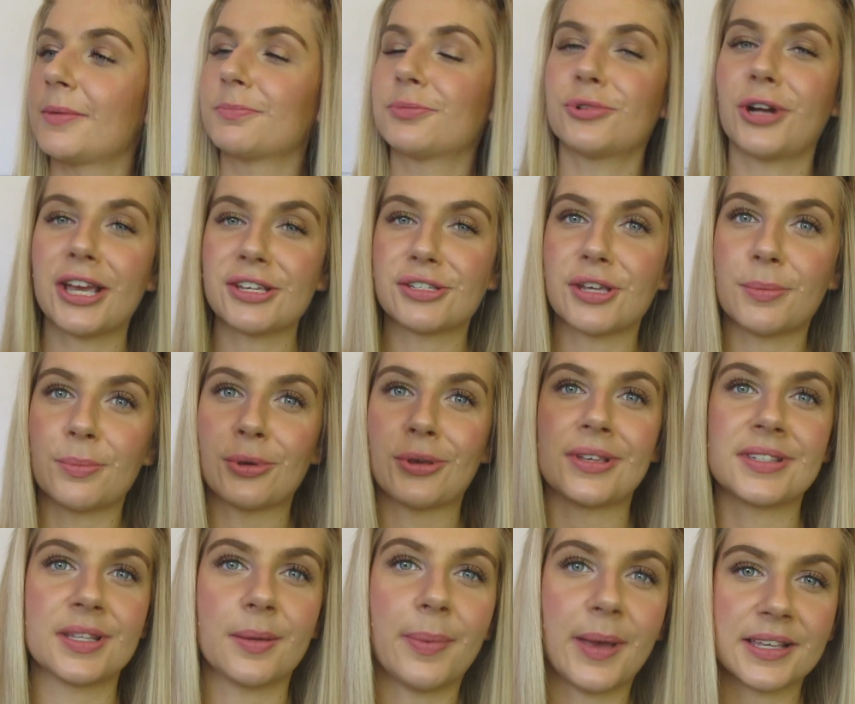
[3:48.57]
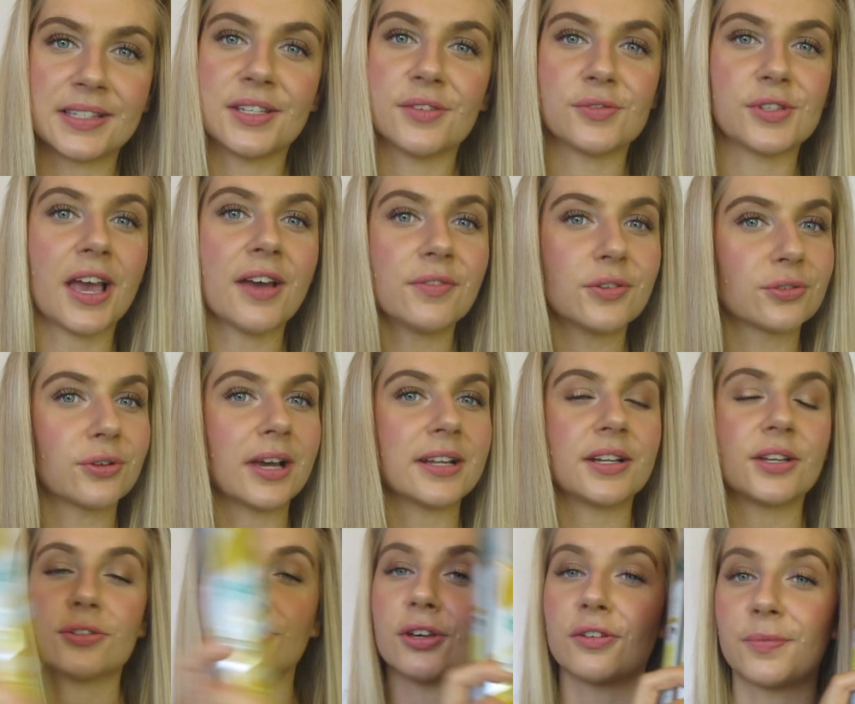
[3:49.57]
Dry shampoo is the best. If you haven't tried
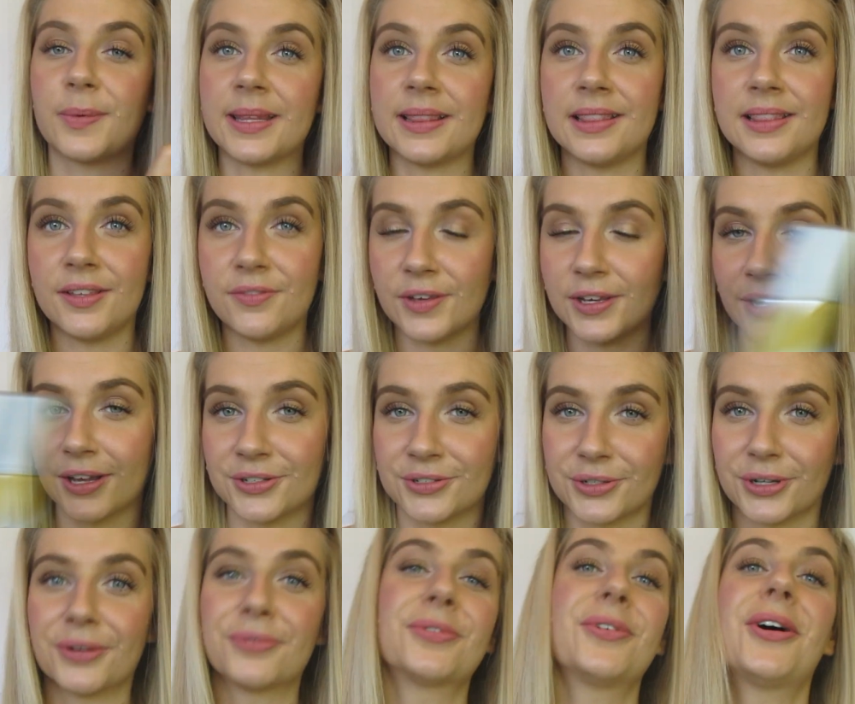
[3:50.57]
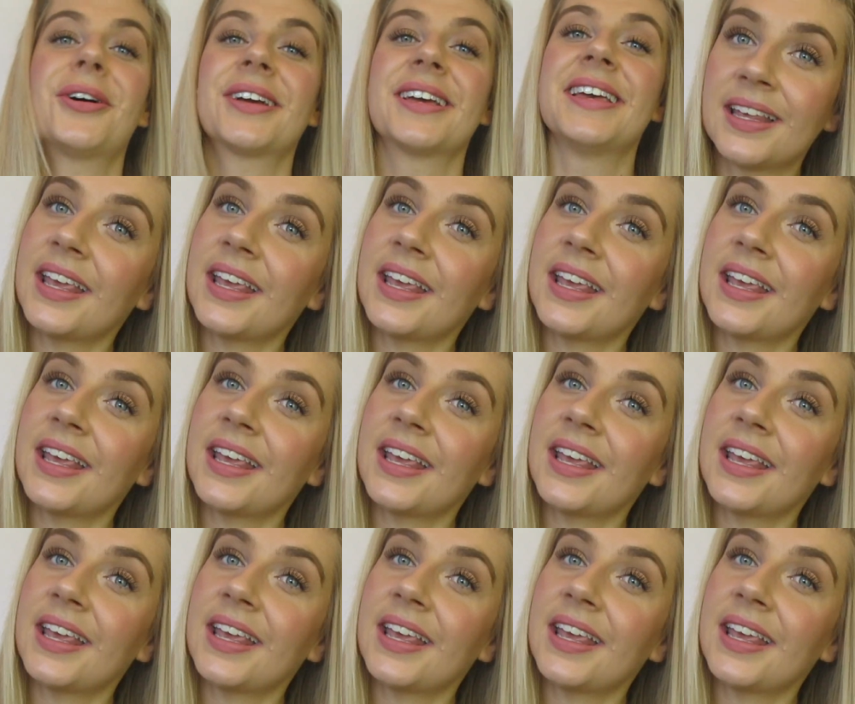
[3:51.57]
it, you have been living under a rock.